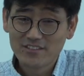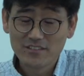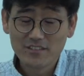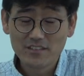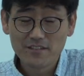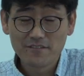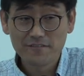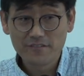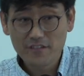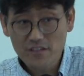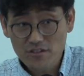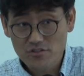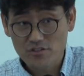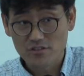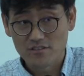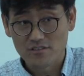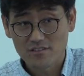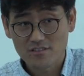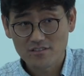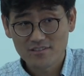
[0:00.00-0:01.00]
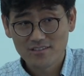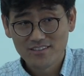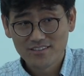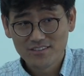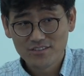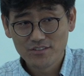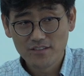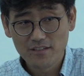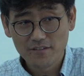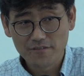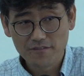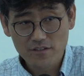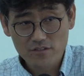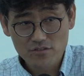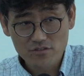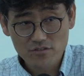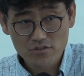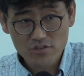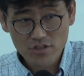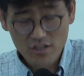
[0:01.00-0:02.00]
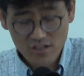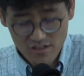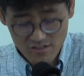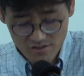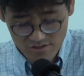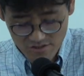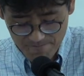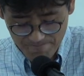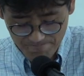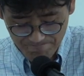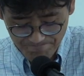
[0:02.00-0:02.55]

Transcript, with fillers: to the Ephesians, to the Ephesian church